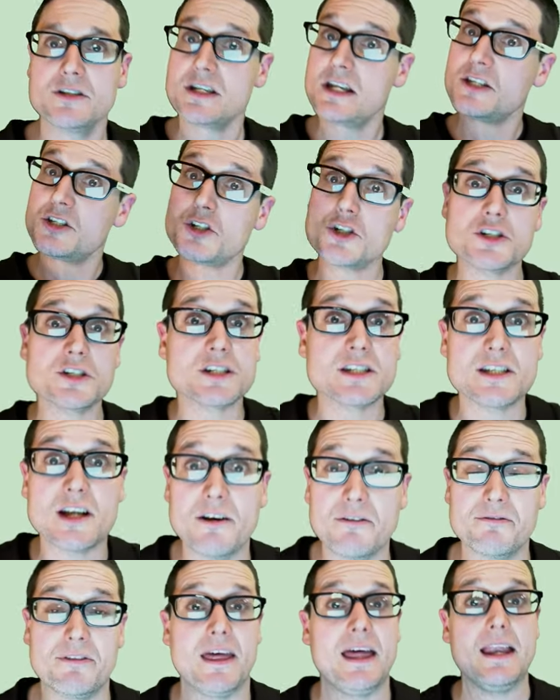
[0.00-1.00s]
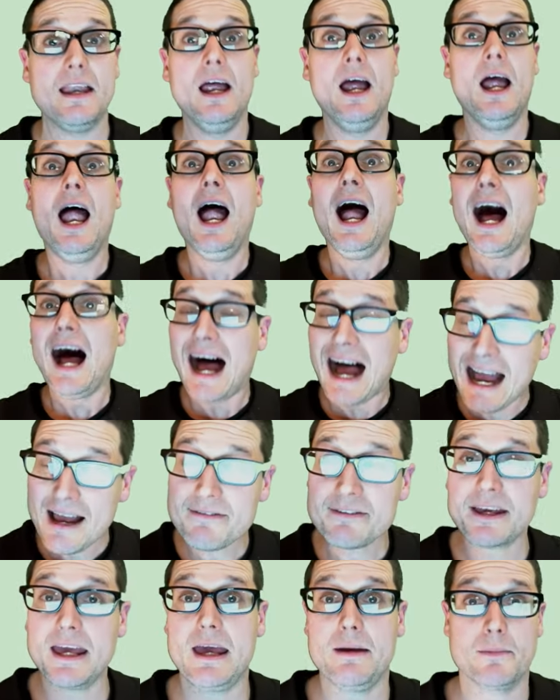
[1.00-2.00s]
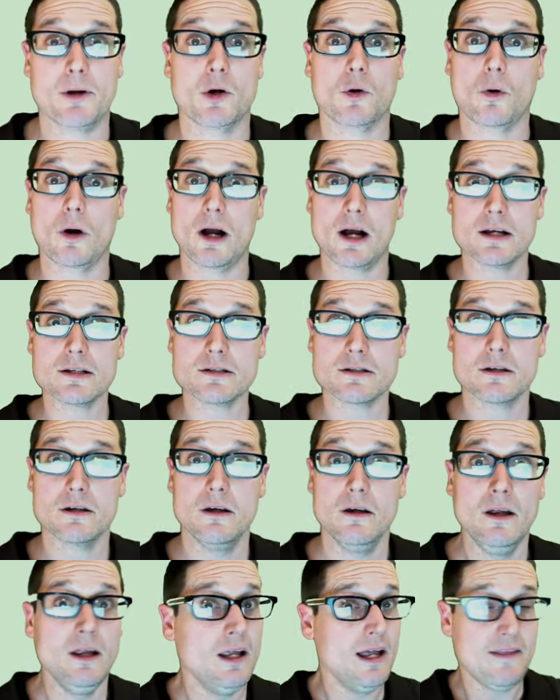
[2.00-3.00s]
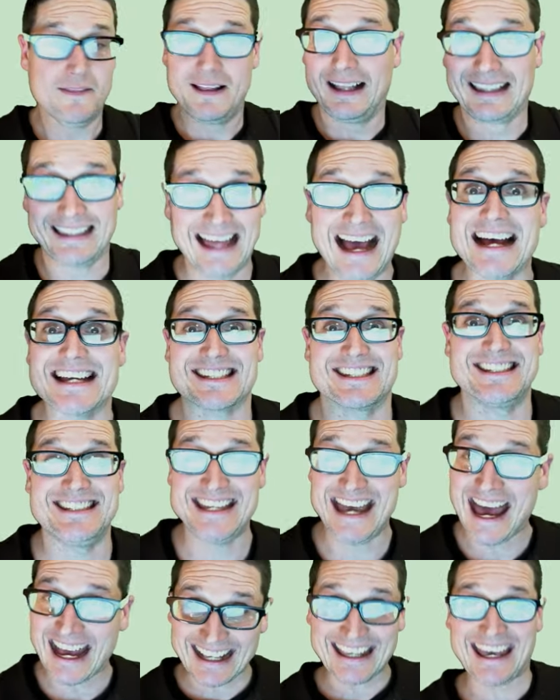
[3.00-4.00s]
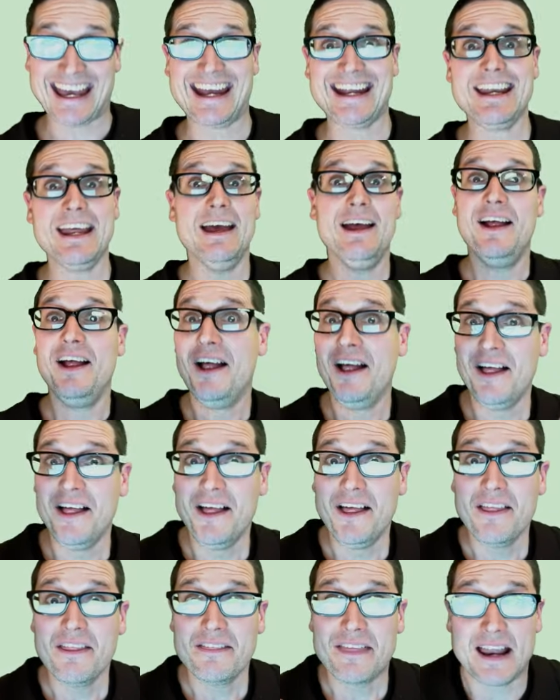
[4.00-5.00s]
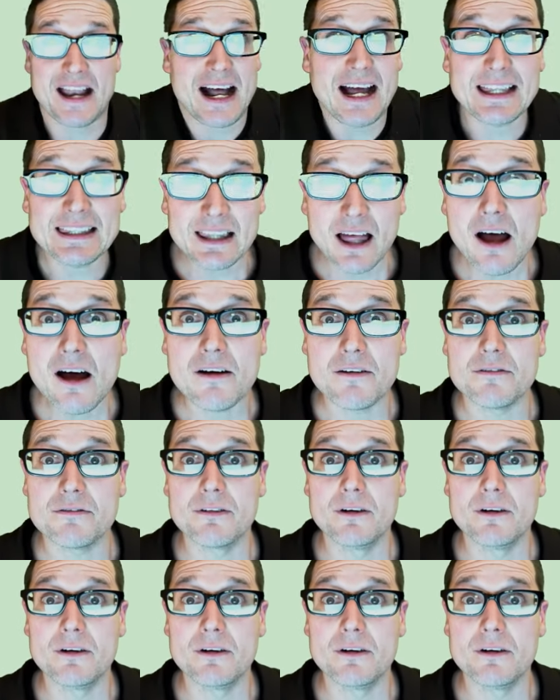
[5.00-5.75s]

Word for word: It's just stuff that I've came across in the last decade that I love,